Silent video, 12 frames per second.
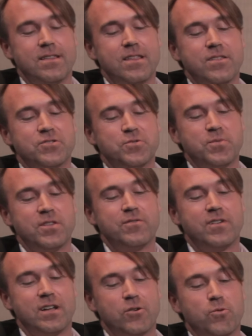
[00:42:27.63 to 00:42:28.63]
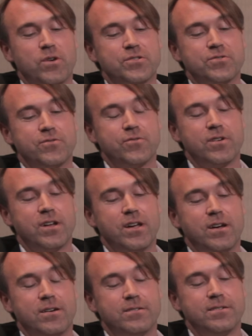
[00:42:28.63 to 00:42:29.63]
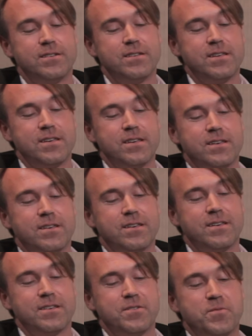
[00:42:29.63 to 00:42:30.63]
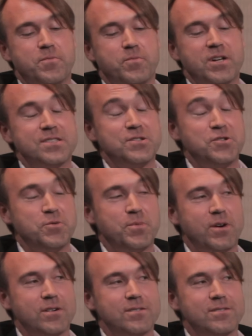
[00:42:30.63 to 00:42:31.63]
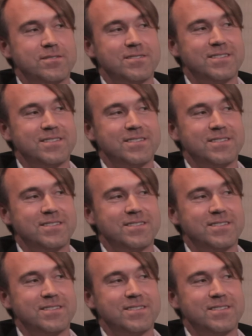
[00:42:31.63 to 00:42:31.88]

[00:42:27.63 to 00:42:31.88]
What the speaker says: and this will be the final question for now, but it's in 2 parts.